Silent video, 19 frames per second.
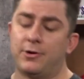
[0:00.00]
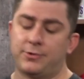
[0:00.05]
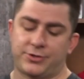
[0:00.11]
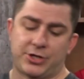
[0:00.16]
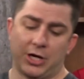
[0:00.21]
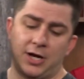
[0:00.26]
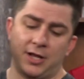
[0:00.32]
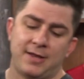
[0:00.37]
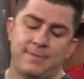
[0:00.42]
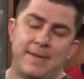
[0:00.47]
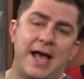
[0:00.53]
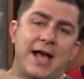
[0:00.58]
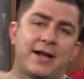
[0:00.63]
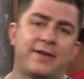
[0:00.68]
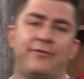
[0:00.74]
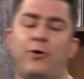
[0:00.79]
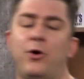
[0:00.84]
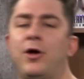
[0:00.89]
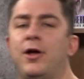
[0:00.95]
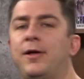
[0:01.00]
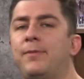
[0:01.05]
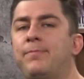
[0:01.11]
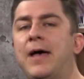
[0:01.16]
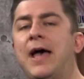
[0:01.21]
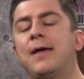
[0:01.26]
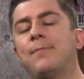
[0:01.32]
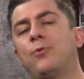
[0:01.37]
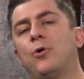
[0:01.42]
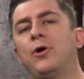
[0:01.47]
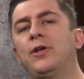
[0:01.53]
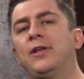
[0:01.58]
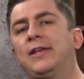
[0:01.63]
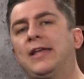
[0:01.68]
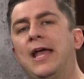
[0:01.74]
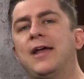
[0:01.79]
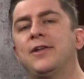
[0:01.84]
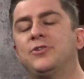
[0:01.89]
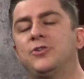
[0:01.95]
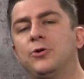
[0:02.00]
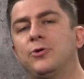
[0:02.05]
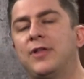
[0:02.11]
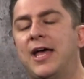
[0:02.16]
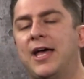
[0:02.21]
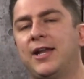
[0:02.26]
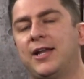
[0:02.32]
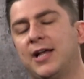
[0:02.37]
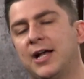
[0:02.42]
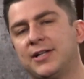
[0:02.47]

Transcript: Now, Charlie McAvoy, bad boy, you can't do that.